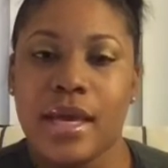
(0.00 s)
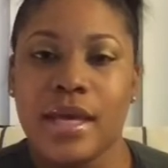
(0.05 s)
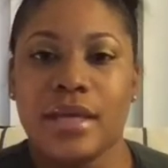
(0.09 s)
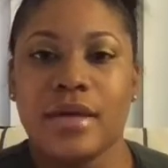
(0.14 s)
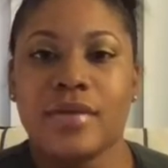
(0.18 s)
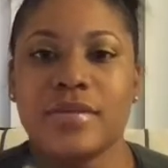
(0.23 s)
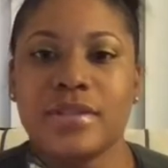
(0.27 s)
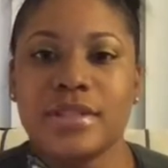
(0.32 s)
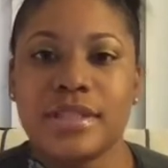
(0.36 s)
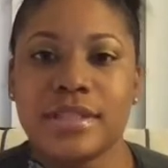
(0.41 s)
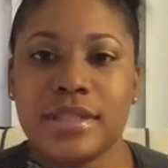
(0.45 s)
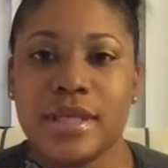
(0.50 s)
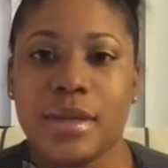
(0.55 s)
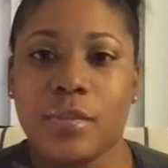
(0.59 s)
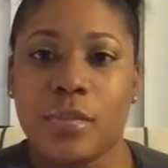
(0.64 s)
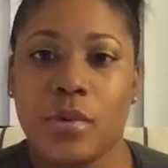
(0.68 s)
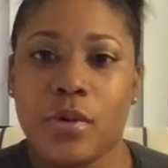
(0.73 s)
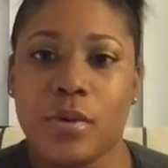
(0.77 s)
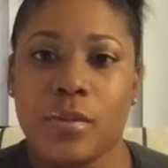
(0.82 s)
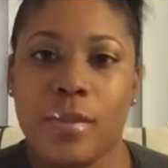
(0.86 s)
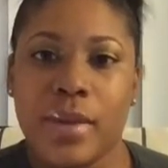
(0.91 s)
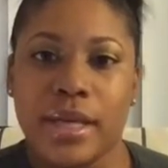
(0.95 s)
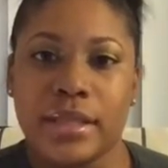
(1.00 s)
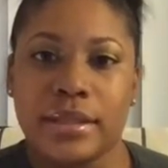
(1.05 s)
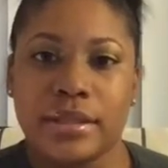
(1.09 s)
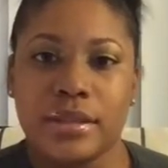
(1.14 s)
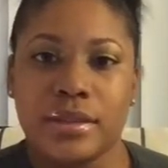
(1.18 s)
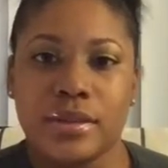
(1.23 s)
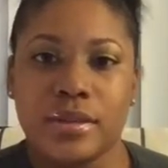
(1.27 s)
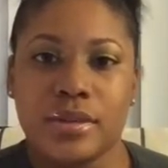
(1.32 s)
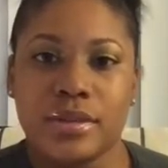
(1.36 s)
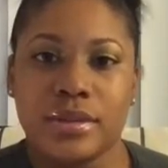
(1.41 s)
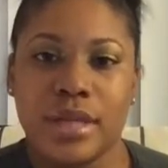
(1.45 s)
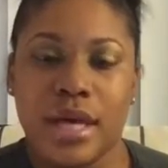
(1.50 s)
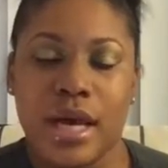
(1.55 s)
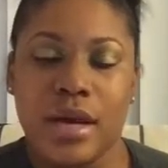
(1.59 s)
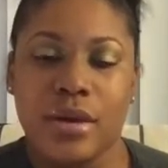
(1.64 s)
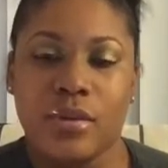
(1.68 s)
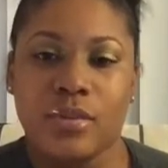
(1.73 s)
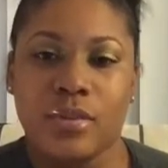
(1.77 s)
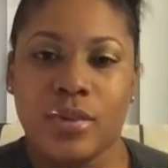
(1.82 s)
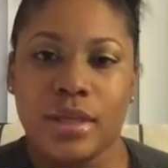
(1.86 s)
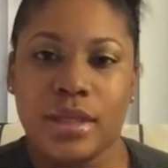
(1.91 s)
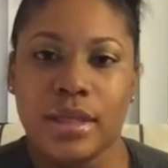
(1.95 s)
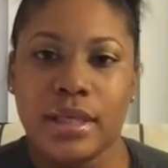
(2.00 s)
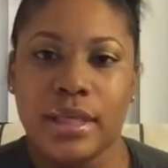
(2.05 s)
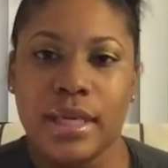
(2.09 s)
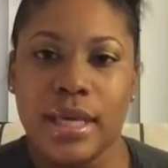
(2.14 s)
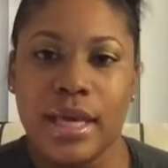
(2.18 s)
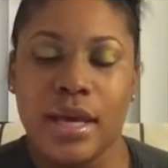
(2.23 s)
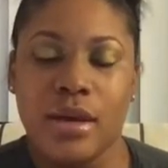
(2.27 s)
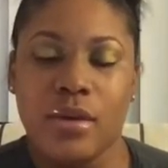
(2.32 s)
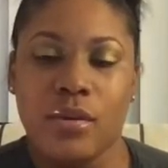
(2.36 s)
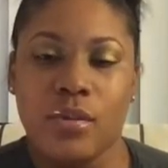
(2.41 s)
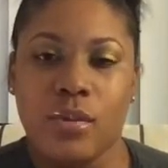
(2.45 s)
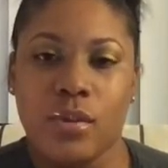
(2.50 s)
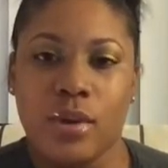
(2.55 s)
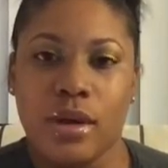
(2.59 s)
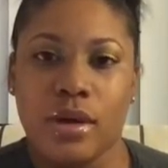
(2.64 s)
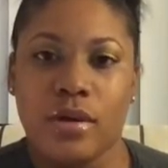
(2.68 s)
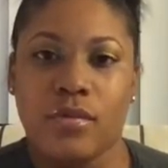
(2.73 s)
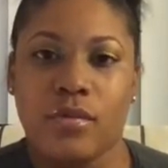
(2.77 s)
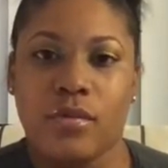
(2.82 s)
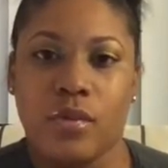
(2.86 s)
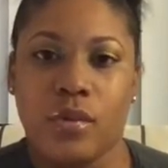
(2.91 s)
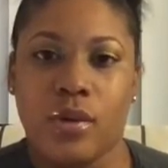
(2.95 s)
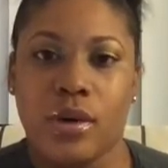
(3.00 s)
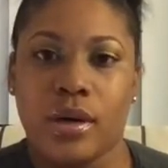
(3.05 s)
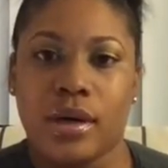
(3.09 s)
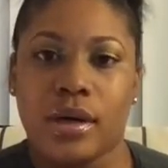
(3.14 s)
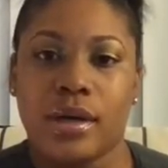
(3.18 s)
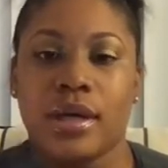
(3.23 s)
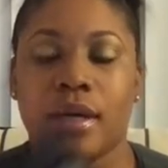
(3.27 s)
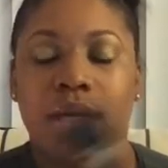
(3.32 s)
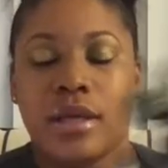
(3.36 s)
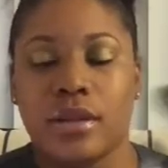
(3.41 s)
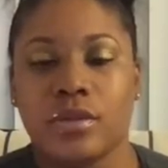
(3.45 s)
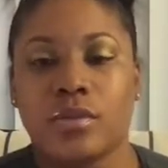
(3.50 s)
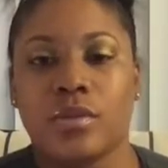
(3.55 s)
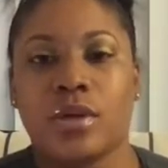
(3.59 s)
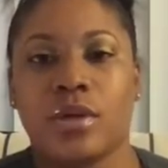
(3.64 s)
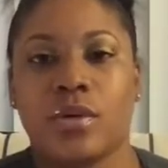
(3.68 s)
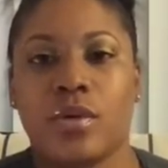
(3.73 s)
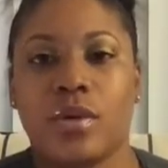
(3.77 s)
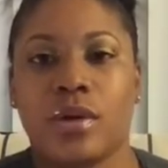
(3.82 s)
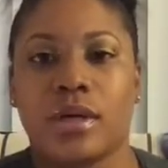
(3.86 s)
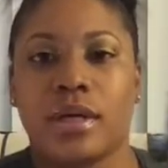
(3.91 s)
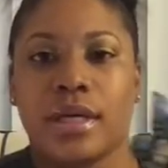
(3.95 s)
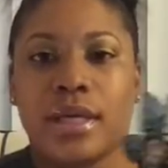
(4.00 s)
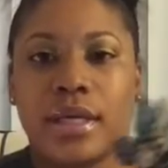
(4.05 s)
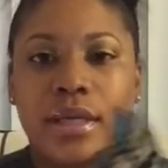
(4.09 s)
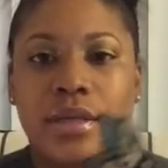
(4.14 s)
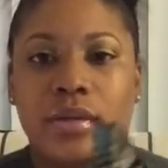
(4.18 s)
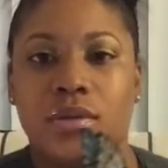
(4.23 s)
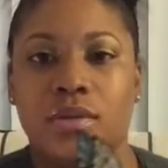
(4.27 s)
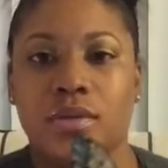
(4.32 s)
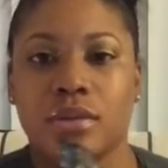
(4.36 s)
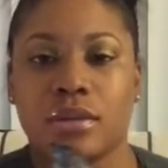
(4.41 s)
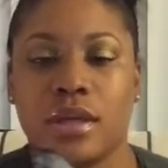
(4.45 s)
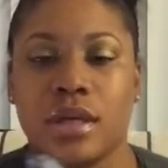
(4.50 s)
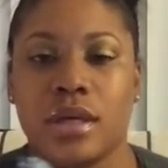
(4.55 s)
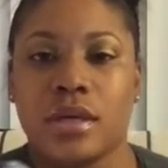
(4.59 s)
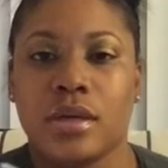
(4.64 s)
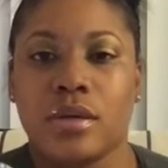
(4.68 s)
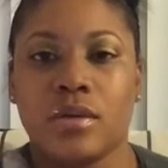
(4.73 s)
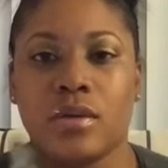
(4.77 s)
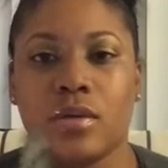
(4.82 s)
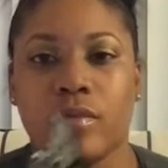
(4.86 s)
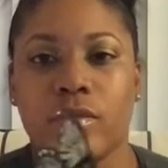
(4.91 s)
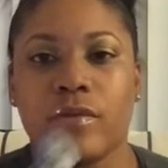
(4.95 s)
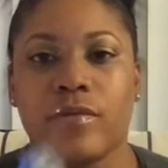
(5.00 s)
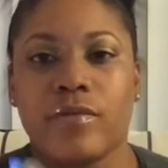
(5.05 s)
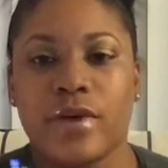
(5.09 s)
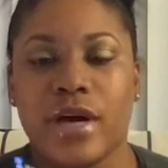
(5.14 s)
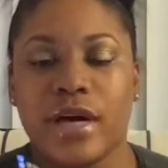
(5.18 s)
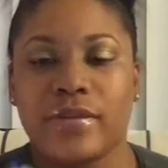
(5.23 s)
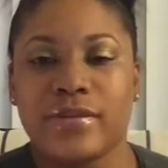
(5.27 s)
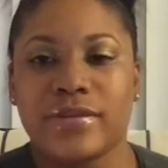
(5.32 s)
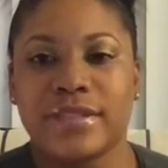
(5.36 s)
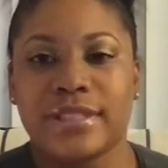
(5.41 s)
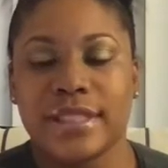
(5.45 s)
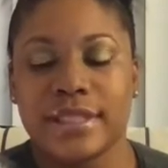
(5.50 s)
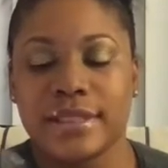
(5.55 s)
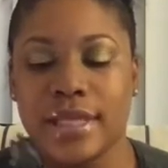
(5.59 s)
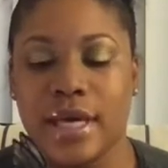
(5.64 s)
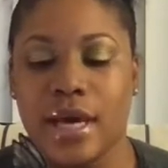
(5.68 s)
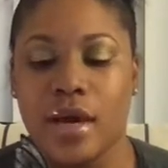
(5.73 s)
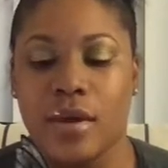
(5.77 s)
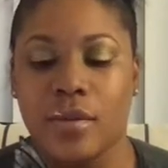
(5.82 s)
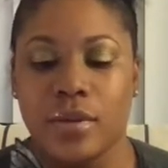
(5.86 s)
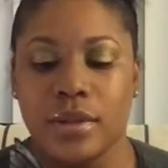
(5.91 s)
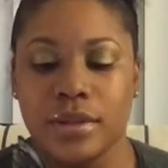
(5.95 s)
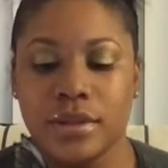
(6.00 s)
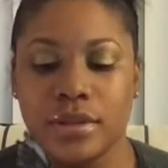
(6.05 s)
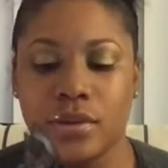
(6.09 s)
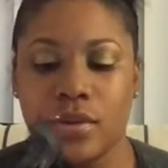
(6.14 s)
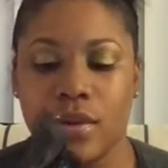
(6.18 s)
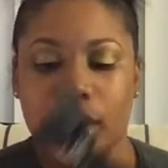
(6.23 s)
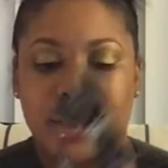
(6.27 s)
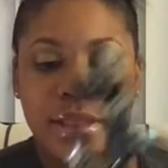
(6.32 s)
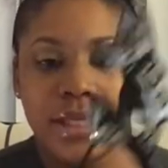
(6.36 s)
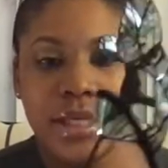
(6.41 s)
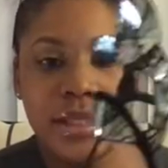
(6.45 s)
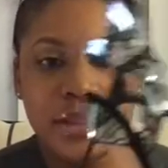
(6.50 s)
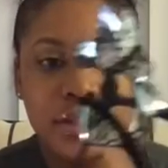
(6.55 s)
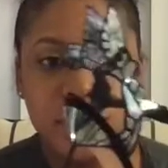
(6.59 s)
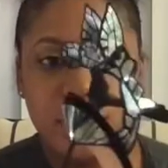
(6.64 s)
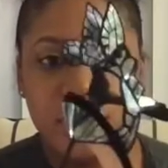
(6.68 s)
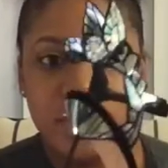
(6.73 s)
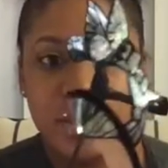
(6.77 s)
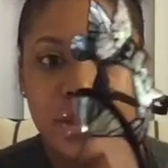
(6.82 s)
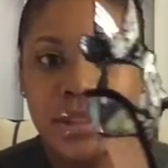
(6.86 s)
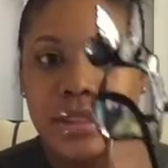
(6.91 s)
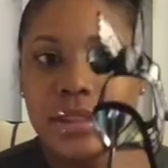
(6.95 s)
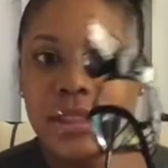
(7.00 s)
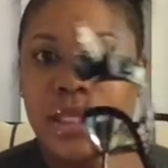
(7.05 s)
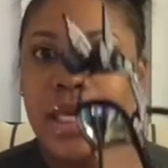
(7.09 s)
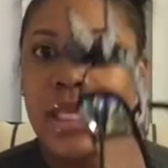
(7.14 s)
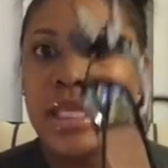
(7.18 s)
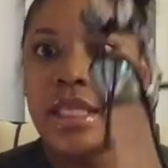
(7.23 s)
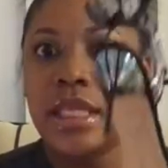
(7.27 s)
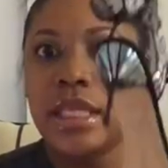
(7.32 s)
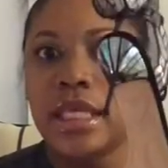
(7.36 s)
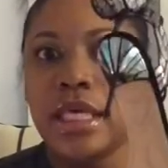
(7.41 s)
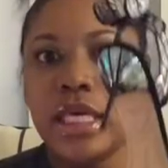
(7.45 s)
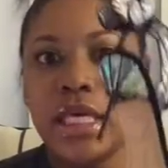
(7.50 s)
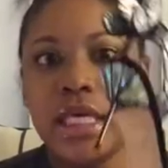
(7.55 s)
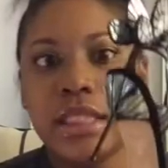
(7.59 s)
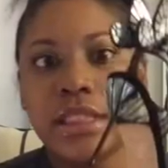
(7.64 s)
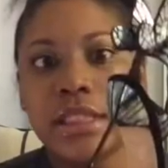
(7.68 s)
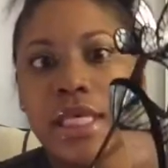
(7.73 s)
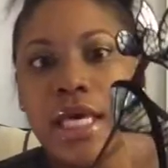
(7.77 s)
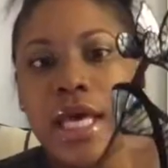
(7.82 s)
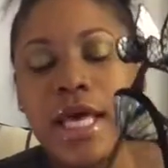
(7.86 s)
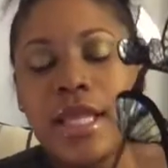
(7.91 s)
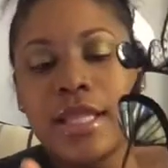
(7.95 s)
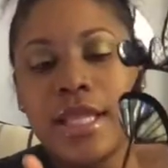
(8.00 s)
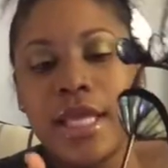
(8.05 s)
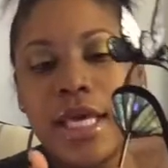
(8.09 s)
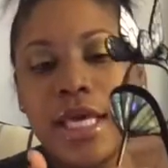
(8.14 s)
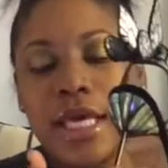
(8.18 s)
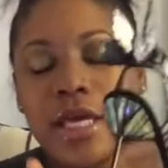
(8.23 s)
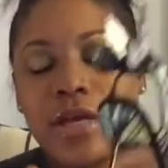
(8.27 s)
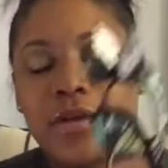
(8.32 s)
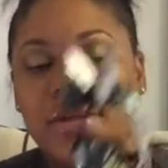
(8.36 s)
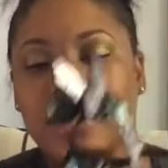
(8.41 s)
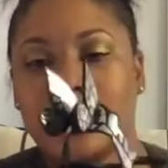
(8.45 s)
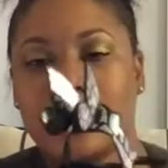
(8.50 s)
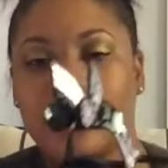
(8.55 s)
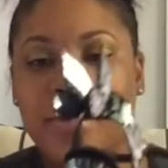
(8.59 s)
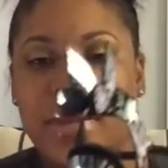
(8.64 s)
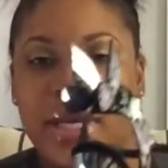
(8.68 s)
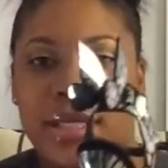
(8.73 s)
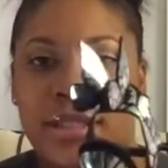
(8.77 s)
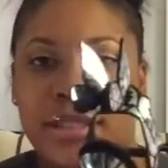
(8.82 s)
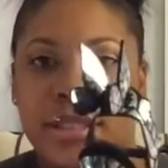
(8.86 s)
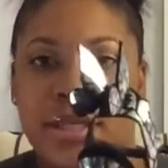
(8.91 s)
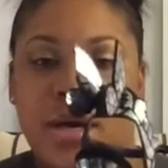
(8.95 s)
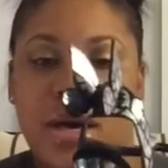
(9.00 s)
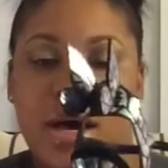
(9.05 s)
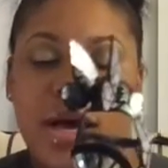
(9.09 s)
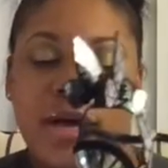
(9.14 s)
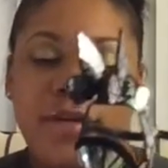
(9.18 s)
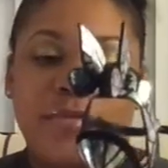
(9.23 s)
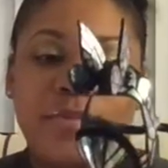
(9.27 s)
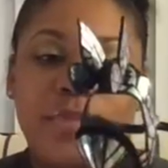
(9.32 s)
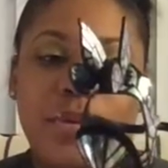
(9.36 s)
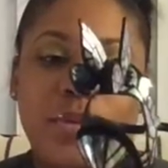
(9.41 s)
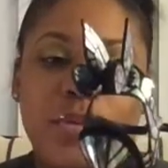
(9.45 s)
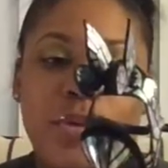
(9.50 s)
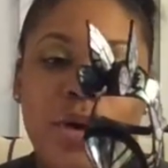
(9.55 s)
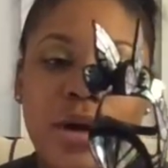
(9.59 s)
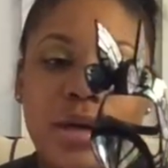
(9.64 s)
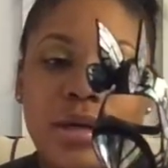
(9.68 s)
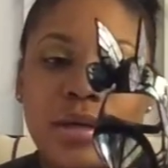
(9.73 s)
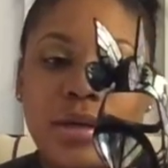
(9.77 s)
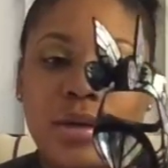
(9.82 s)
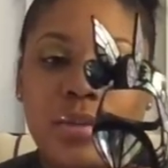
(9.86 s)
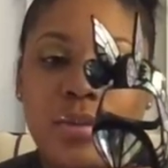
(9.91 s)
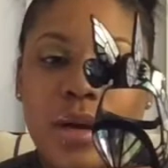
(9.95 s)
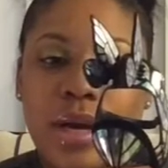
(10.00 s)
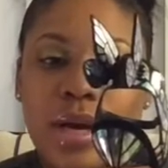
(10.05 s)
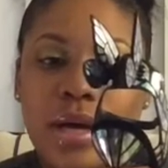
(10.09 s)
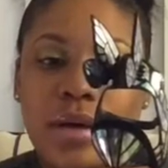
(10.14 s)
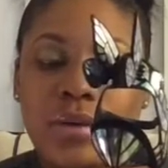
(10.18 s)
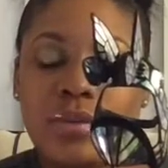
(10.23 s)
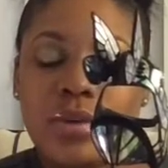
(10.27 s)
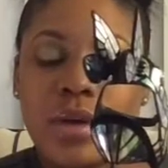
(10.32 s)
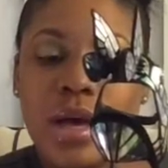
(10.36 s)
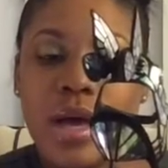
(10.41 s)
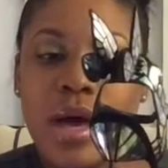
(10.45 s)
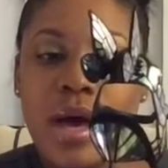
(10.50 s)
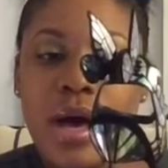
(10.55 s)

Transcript: And ever since I broke my toes, I really can't wear 4 3/4 heels, you know, for 5 or 6 hours. So I did choose these, and the heel is amazing. I've been walking around